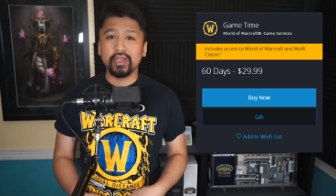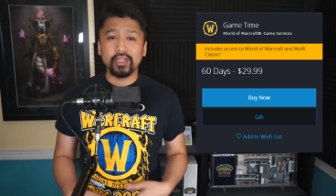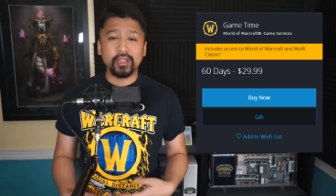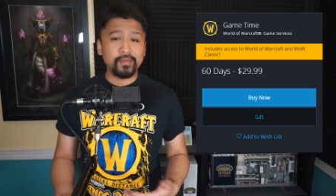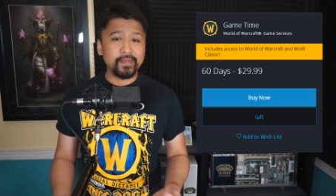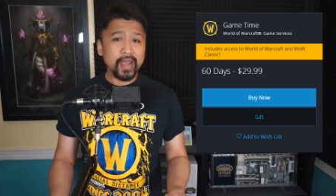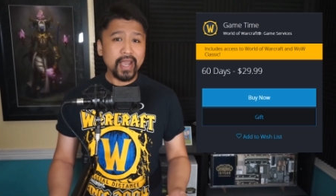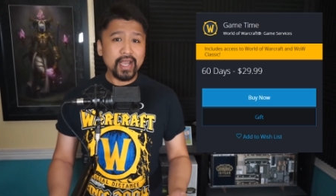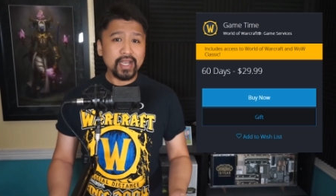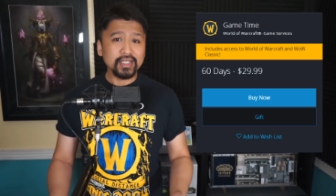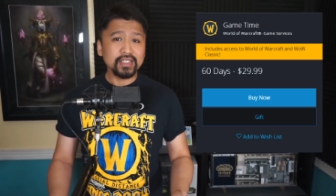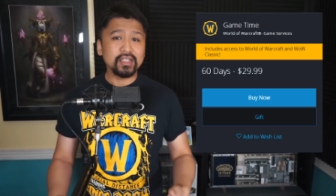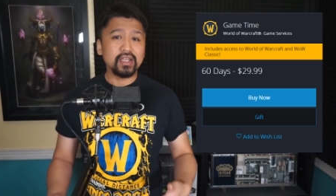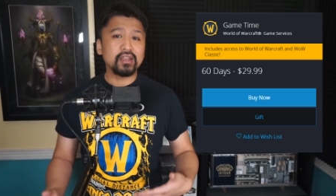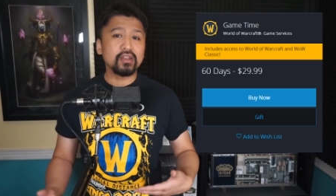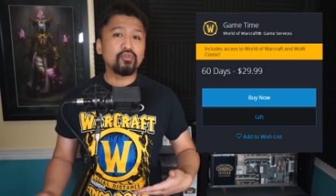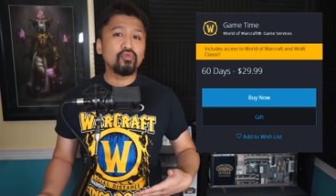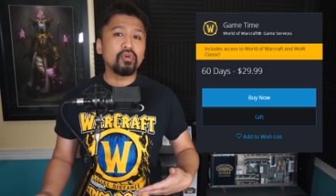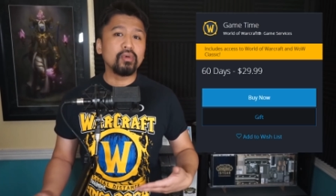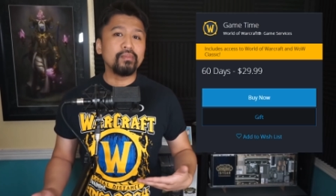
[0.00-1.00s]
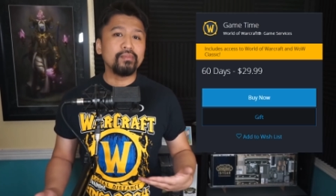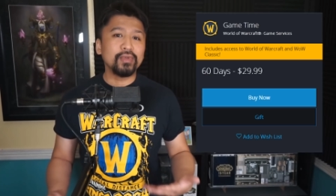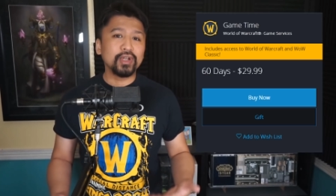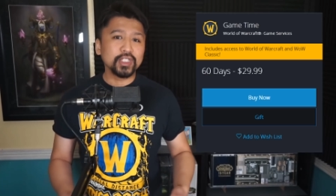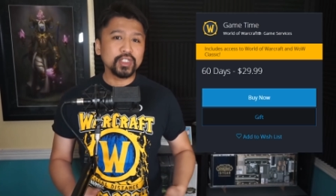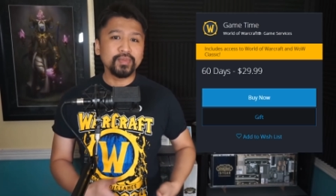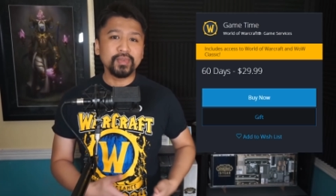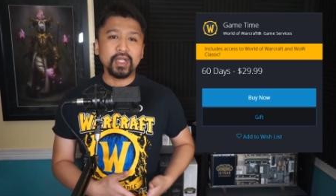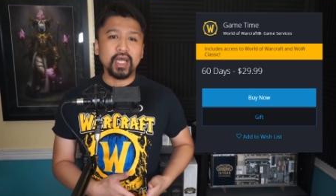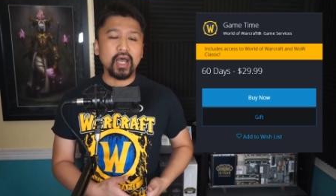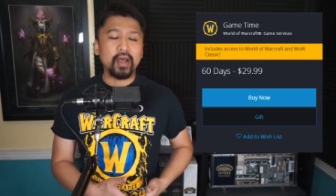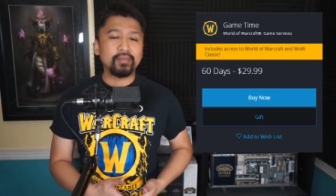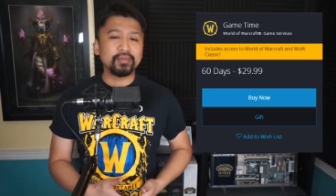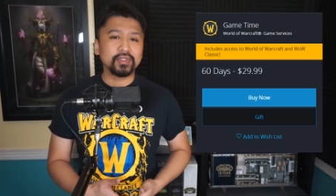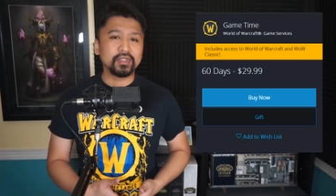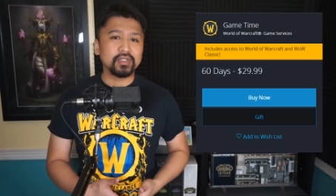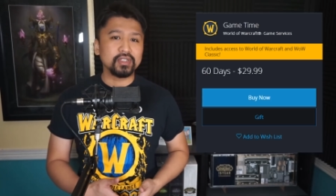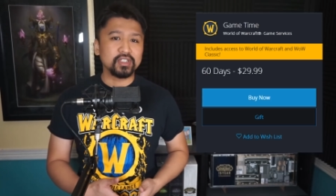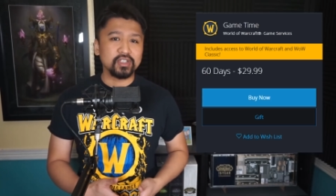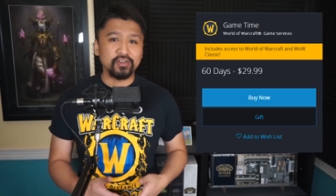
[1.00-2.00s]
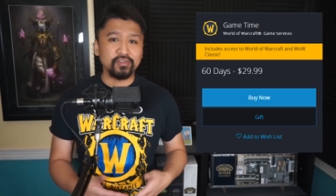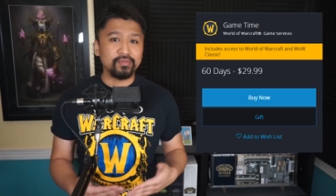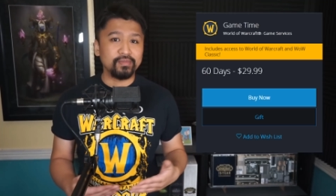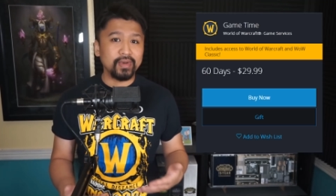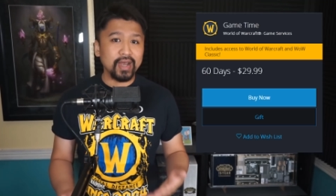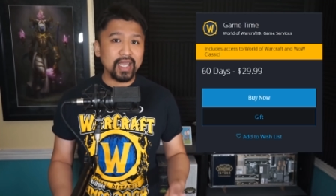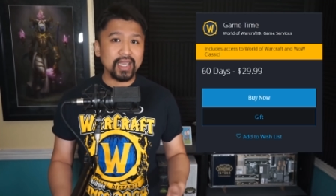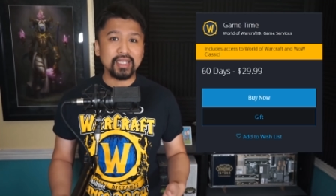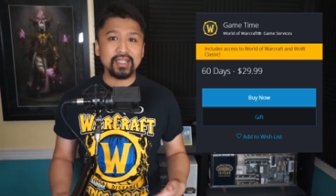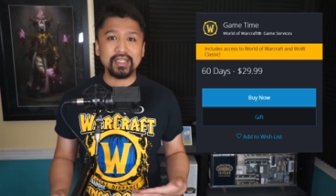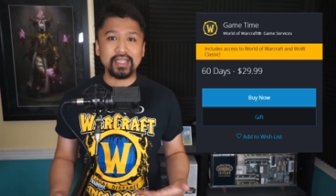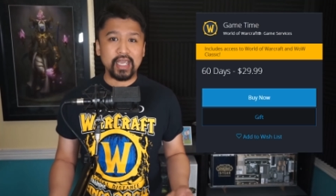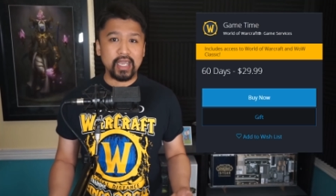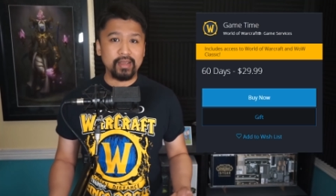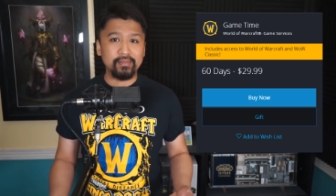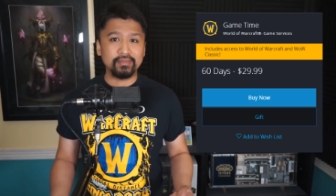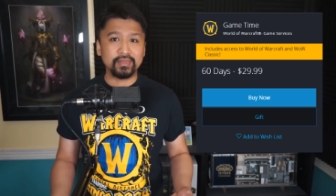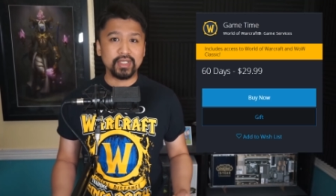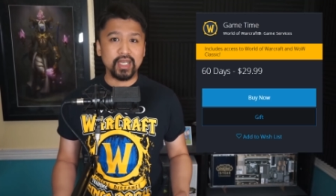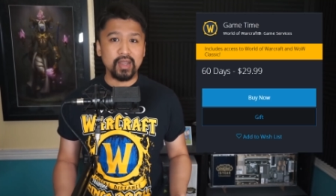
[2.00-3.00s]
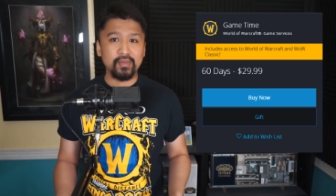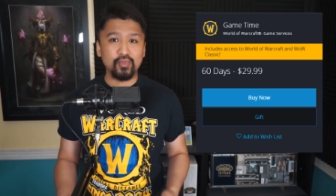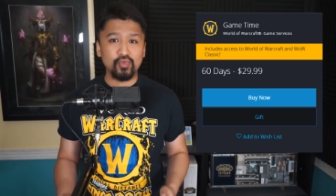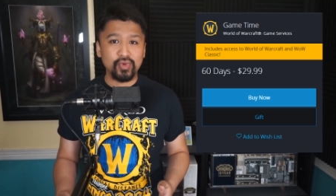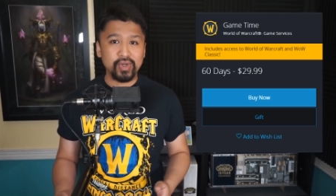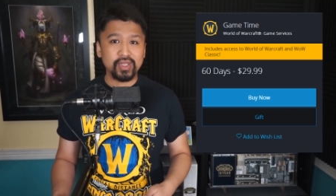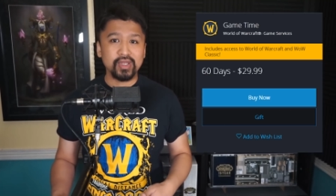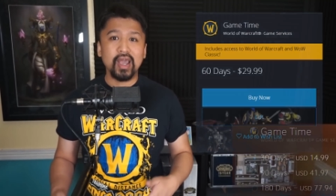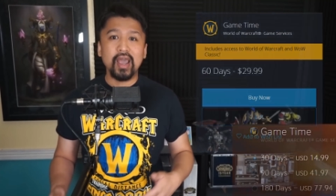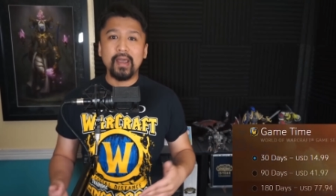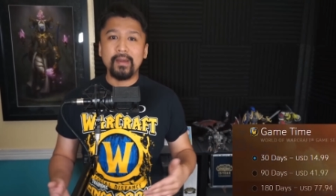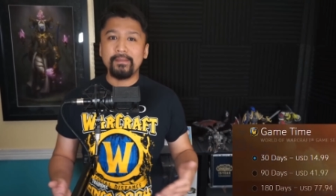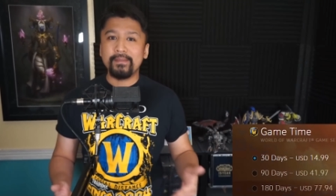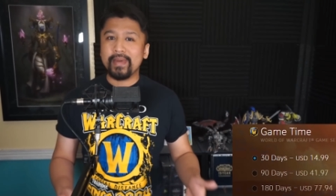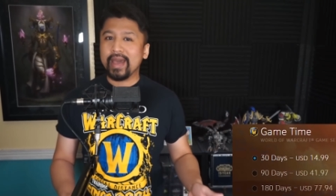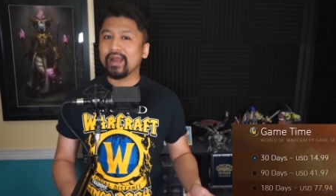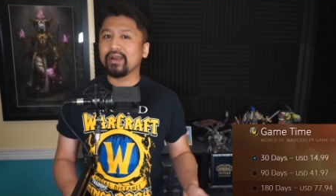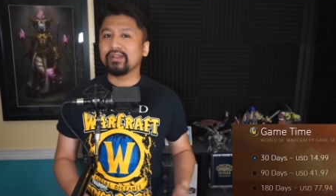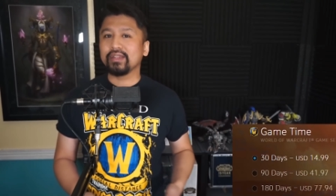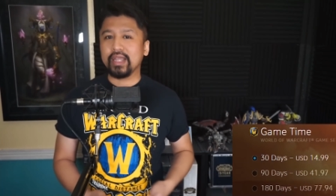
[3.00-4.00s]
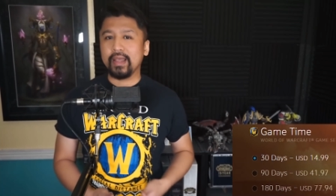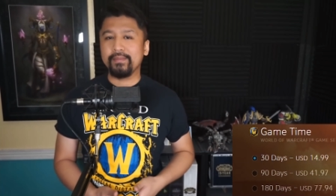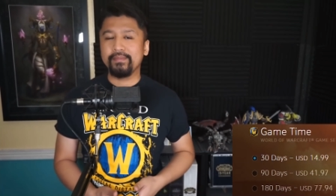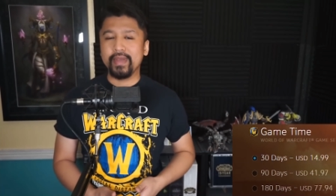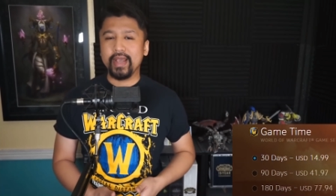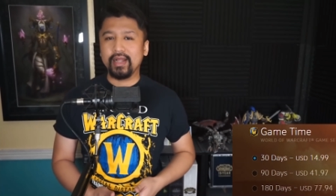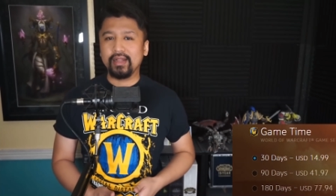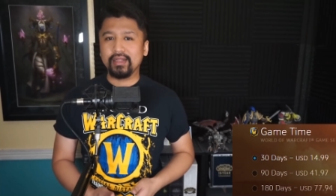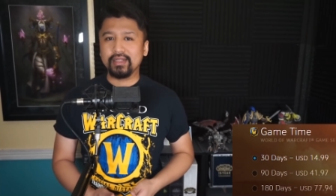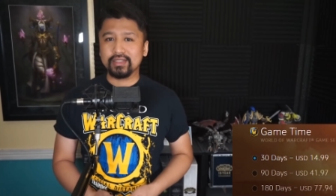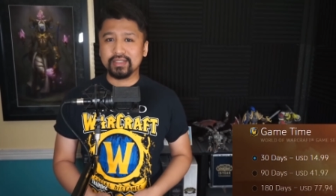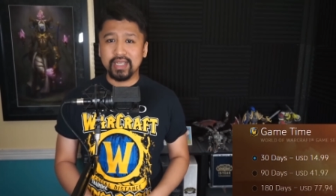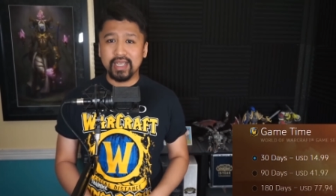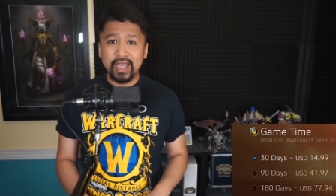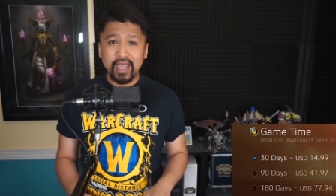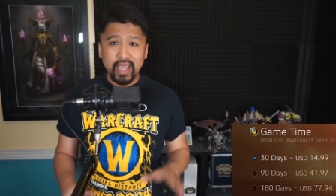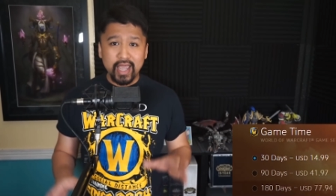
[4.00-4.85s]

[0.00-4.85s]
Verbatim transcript: In the past, there were multiple options of buying game time with Battle.net balance,